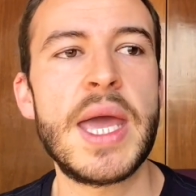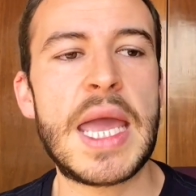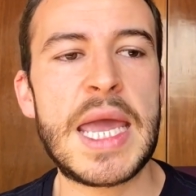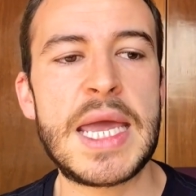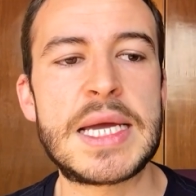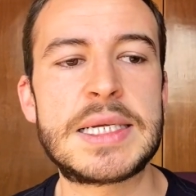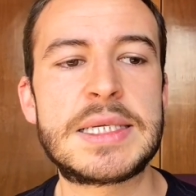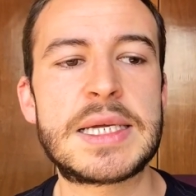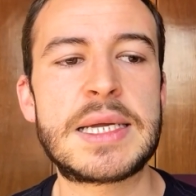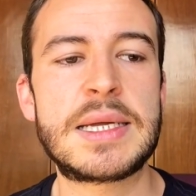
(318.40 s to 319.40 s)

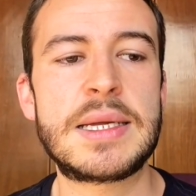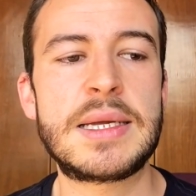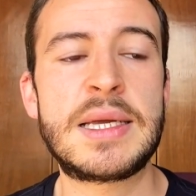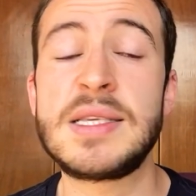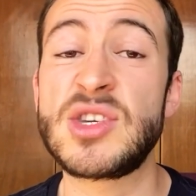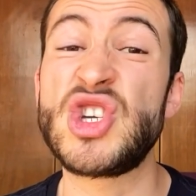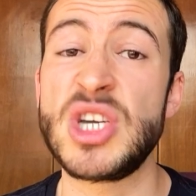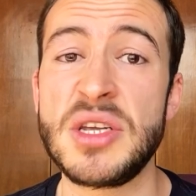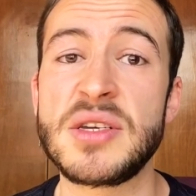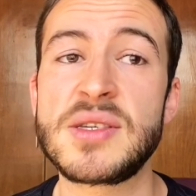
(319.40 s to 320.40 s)
and he's a
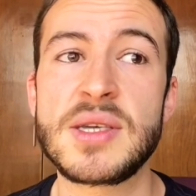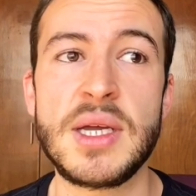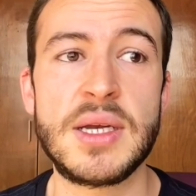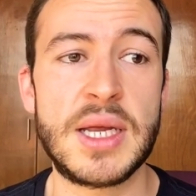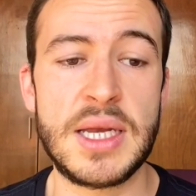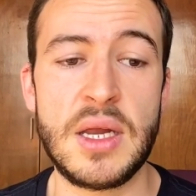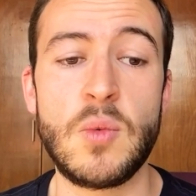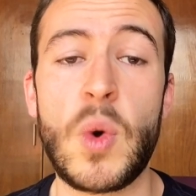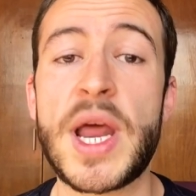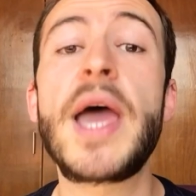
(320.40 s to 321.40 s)
genius
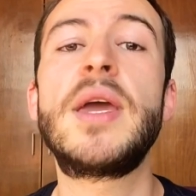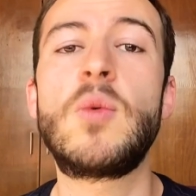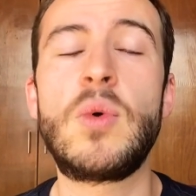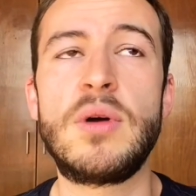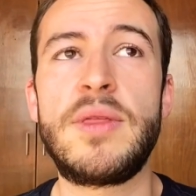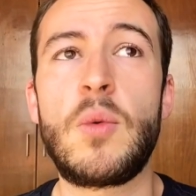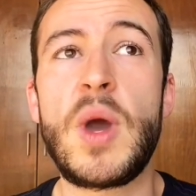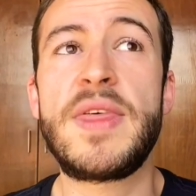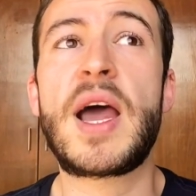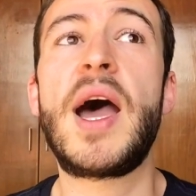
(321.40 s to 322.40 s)
in what I, the
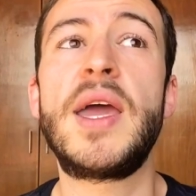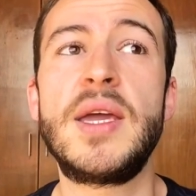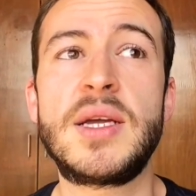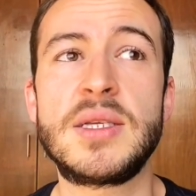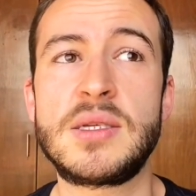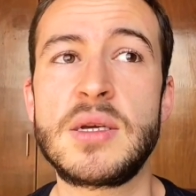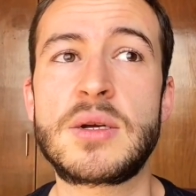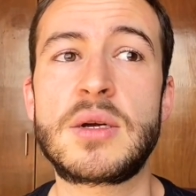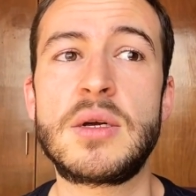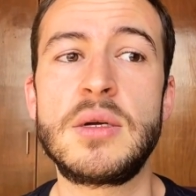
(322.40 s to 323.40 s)
way that I
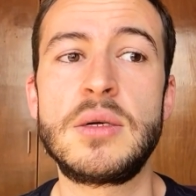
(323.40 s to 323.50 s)
consider